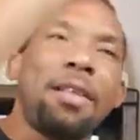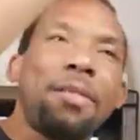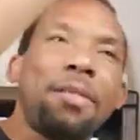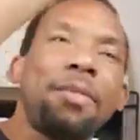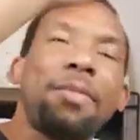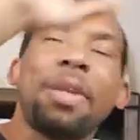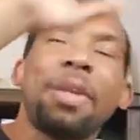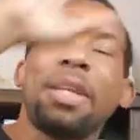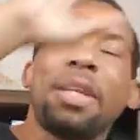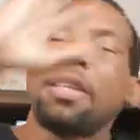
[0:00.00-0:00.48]

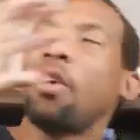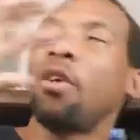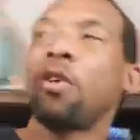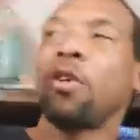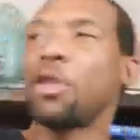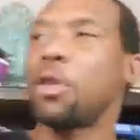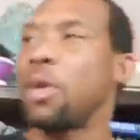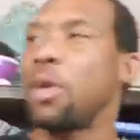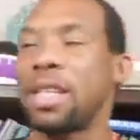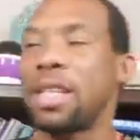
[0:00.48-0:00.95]
element, but
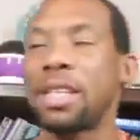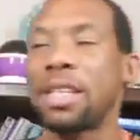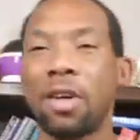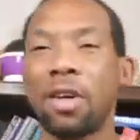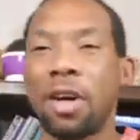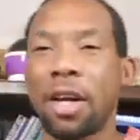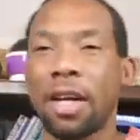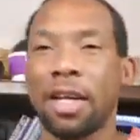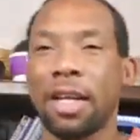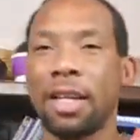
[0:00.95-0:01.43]
it also
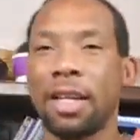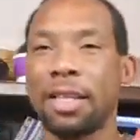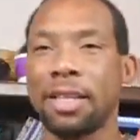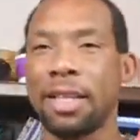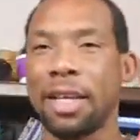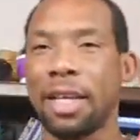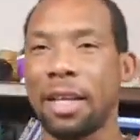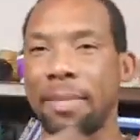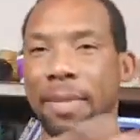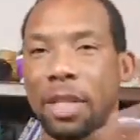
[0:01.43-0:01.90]
is not
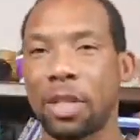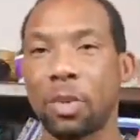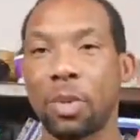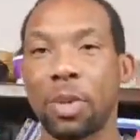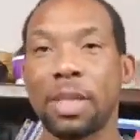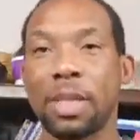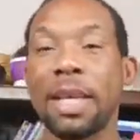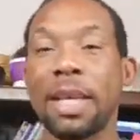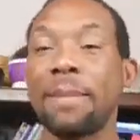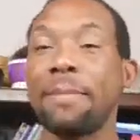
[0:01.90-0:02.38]
in its
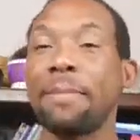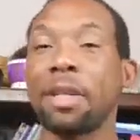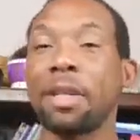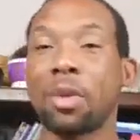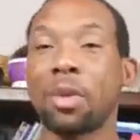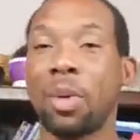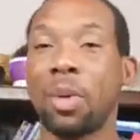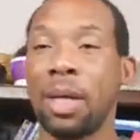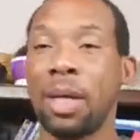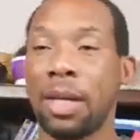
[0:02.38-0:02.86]
element, so it's in
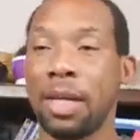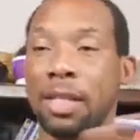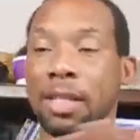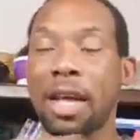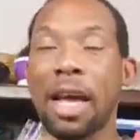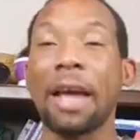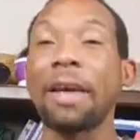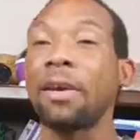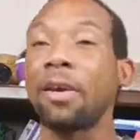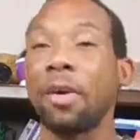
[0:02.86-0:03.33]
between.
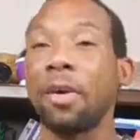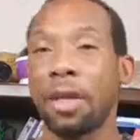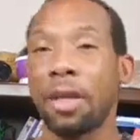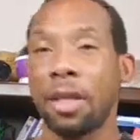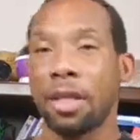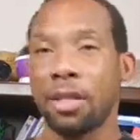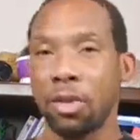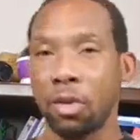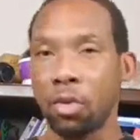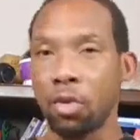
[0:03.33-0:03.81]
I
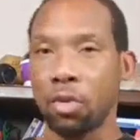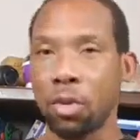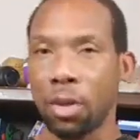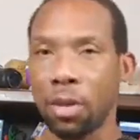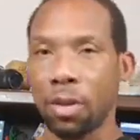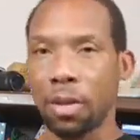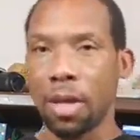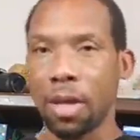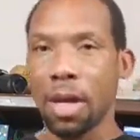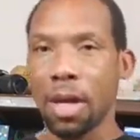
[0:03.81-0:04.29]
call this
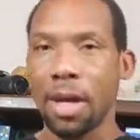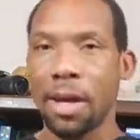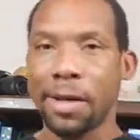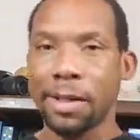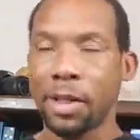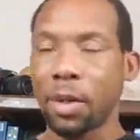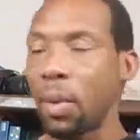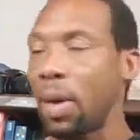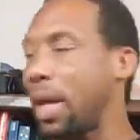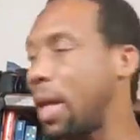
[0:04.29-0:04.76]
neutral.
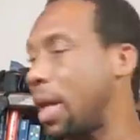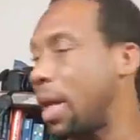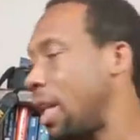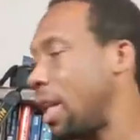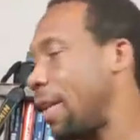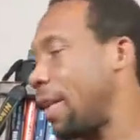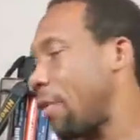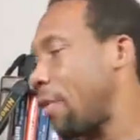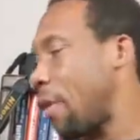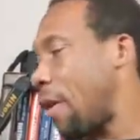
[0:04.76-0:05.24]
So it
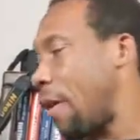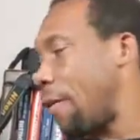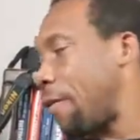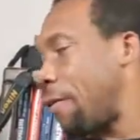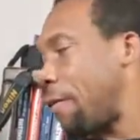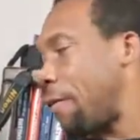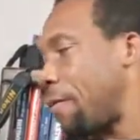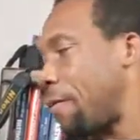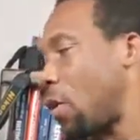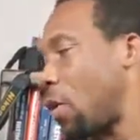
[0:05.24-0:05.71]
could give
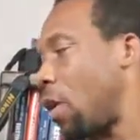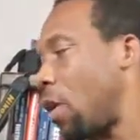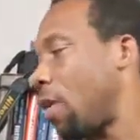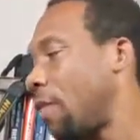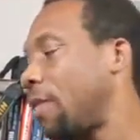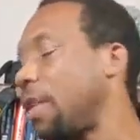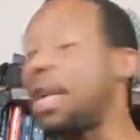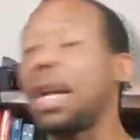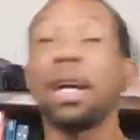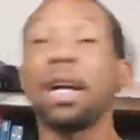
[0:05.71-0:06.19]
off
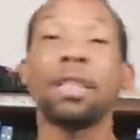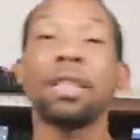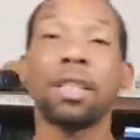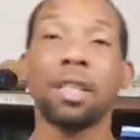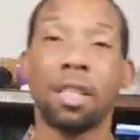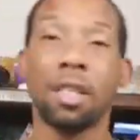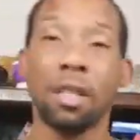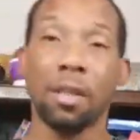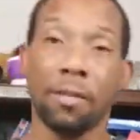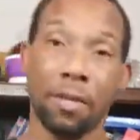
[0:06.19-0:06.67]
all of the
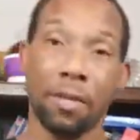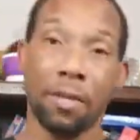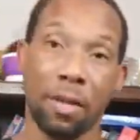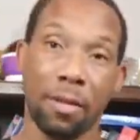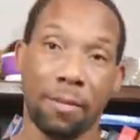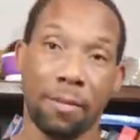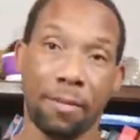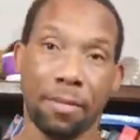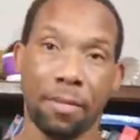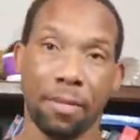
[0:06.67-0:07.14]

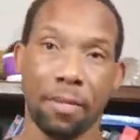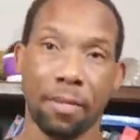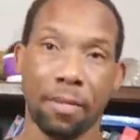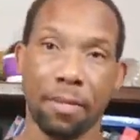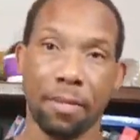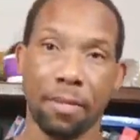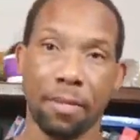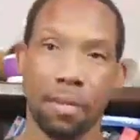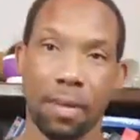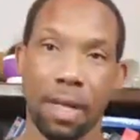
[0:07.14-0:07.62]
unskillful
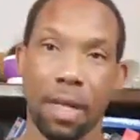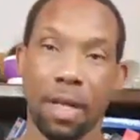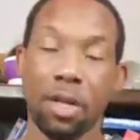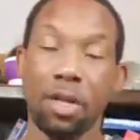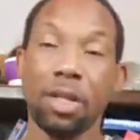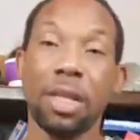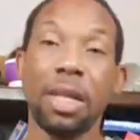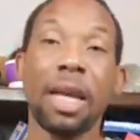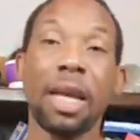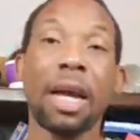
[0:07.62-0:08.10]

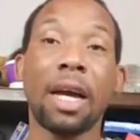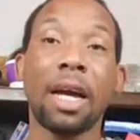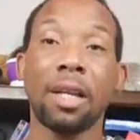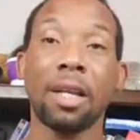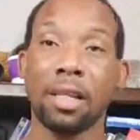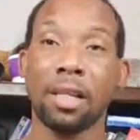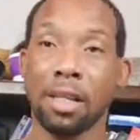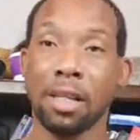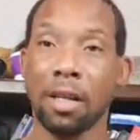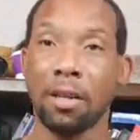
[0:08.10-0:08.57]
energy
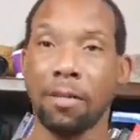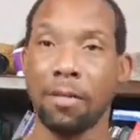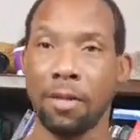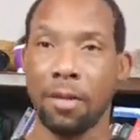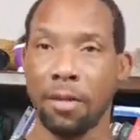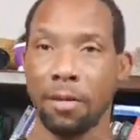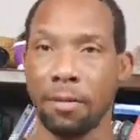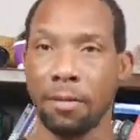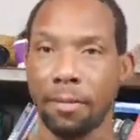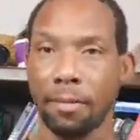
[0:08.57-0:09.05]
and the
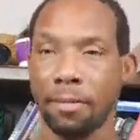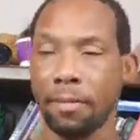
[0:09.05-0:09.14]
skillful.